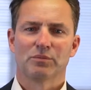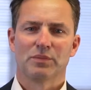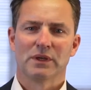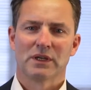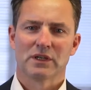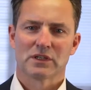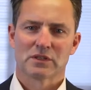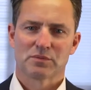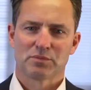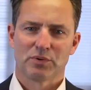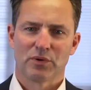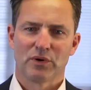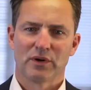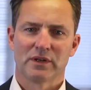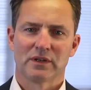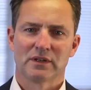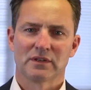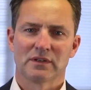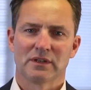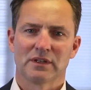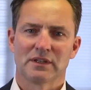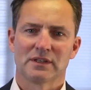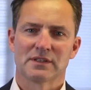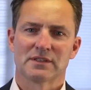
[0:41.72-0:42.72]
biggest
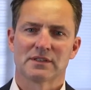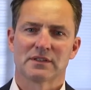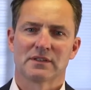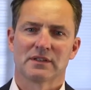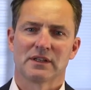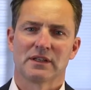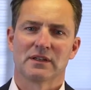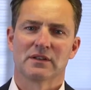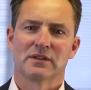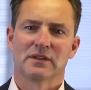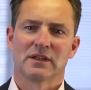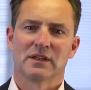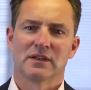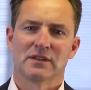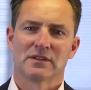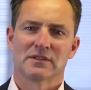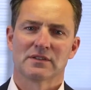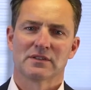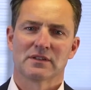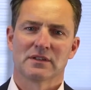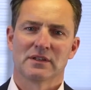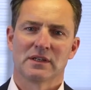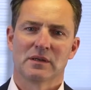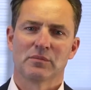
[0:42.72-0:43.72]
point is that there
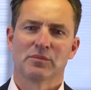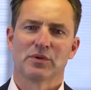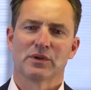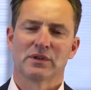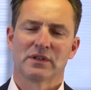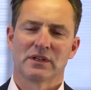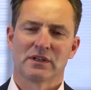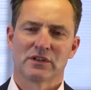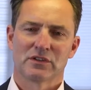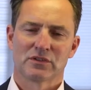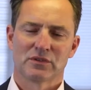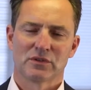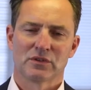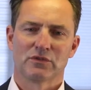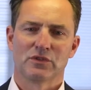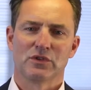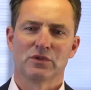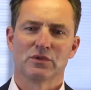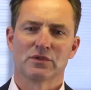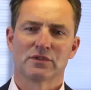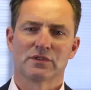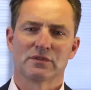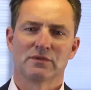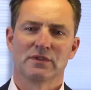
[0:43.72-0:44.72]
is an importation of
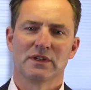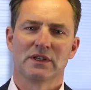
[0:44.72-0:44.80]
used